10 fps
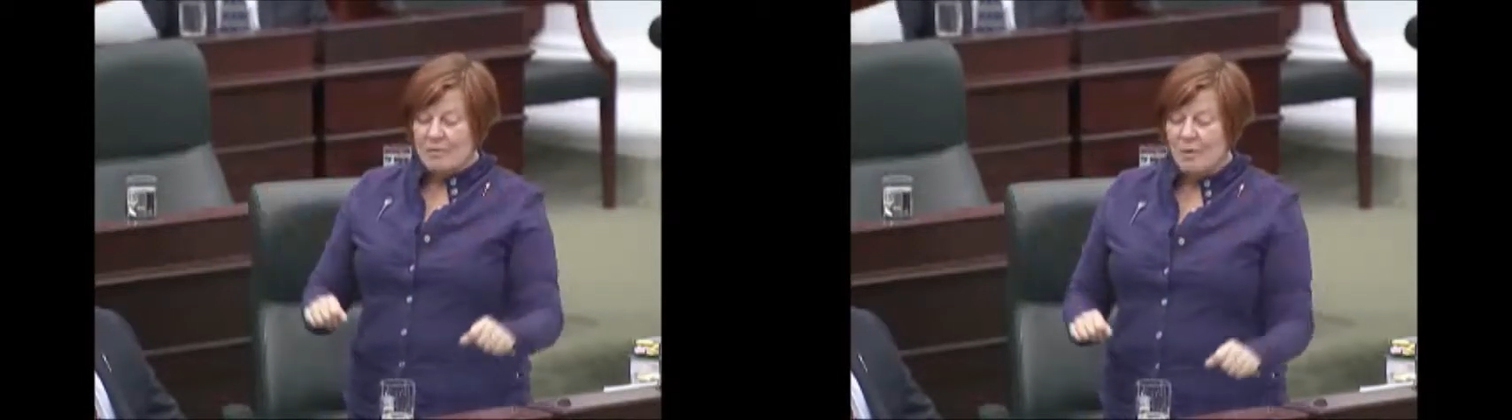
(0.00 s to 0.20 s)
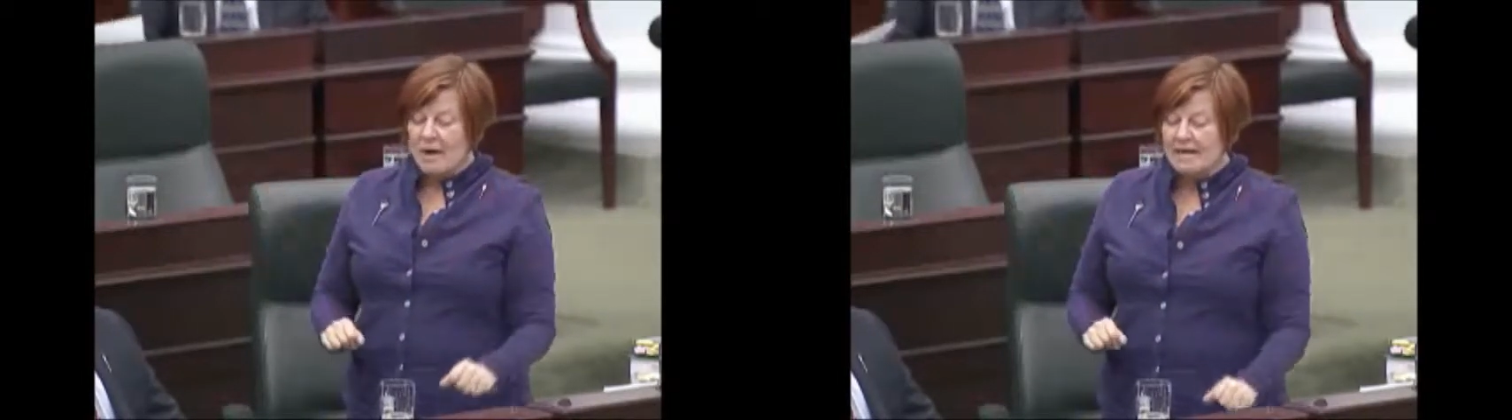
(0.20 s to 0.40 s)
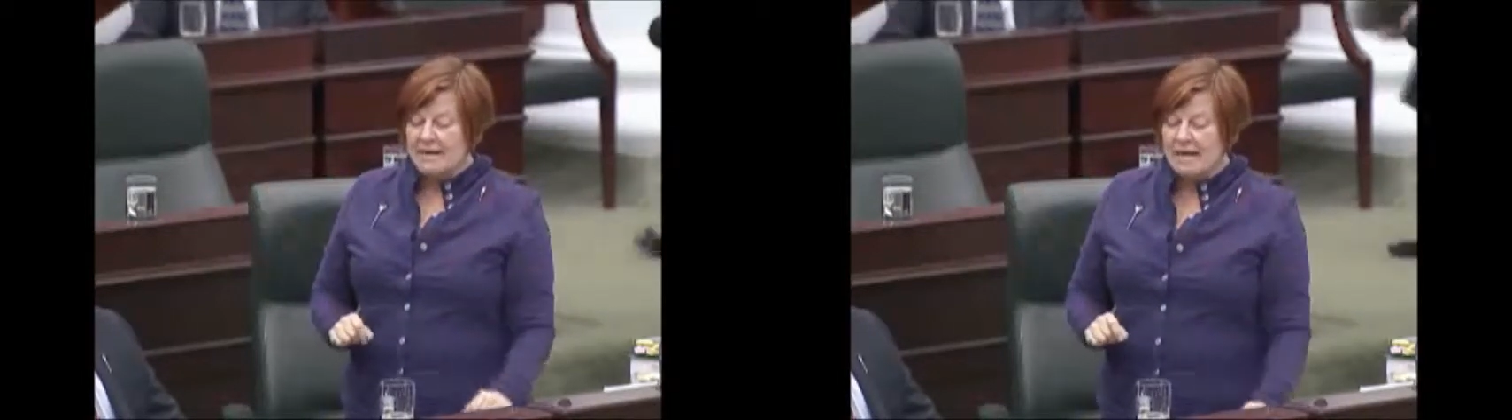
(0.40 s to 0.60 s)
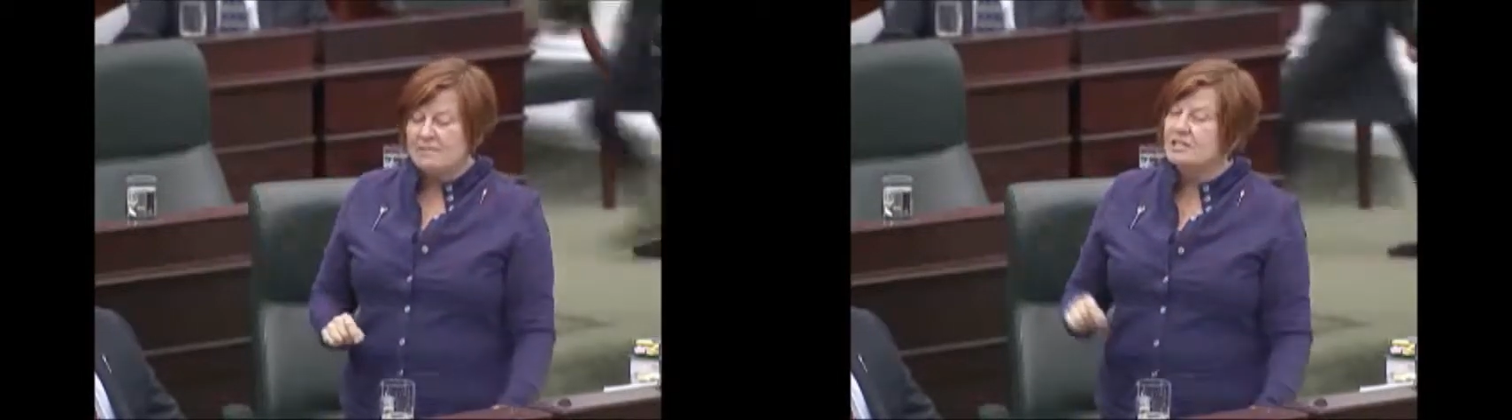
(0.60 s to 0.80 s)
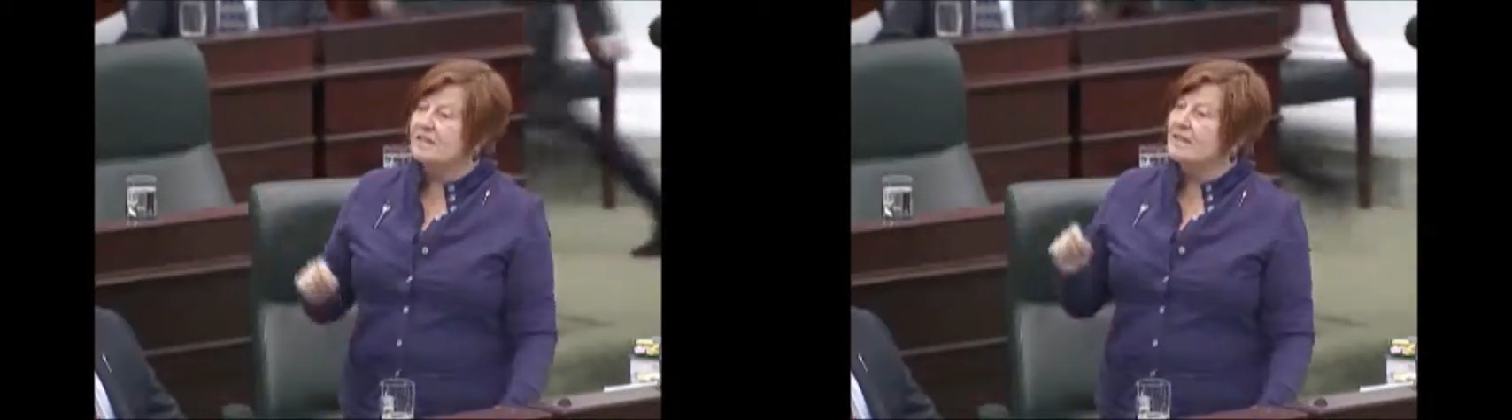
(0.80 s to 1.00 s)
But when it
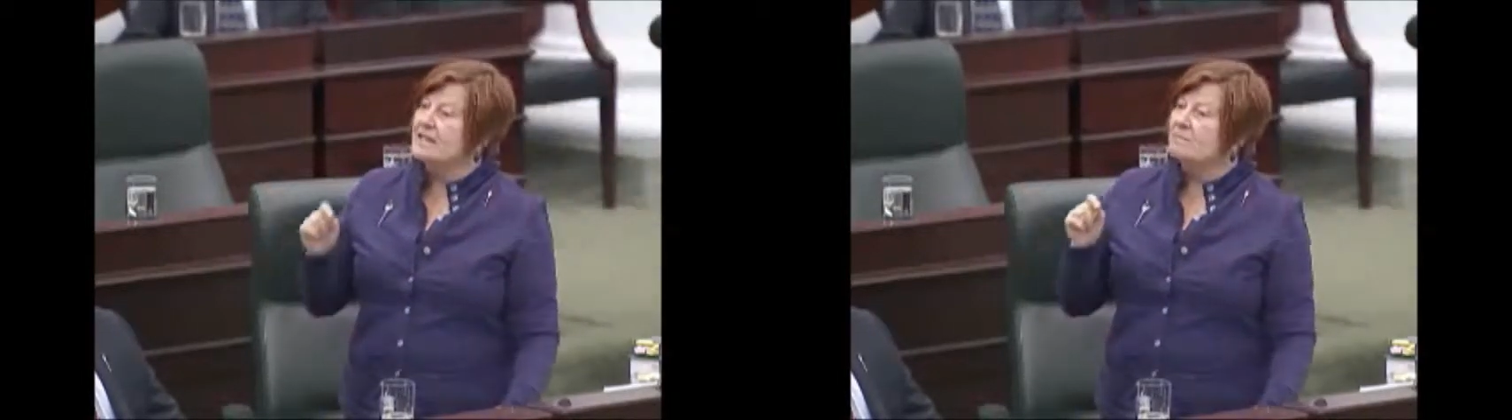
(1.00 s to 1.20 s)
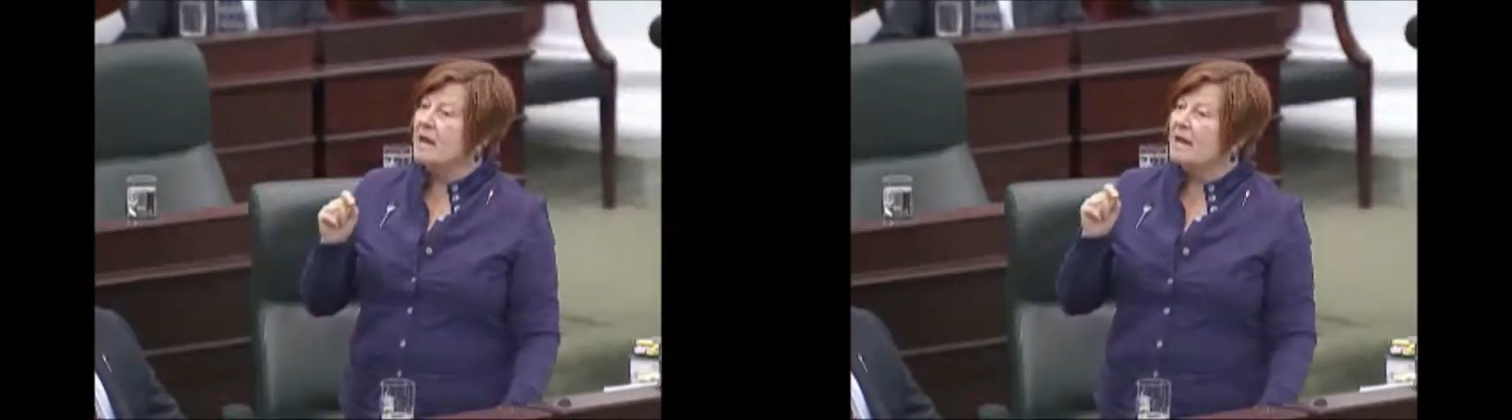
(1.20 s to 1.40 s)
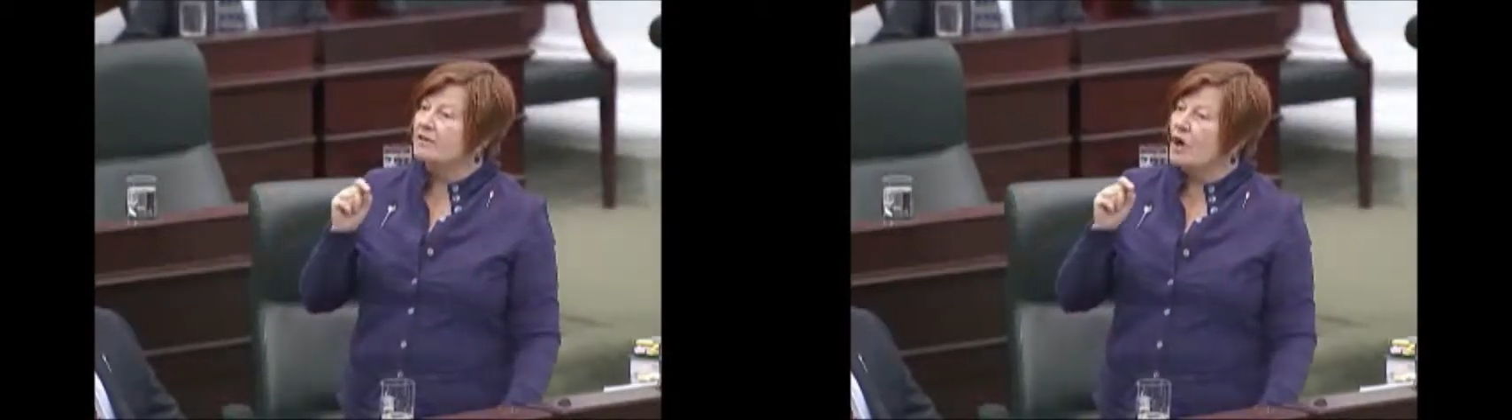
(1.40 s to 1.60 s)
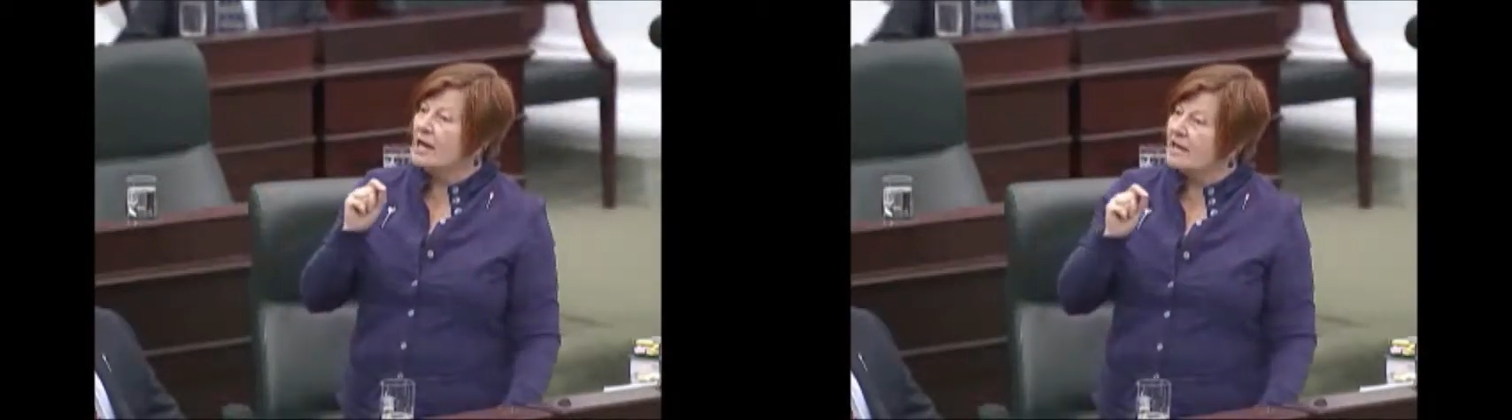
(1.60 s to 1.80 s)
comes to the impact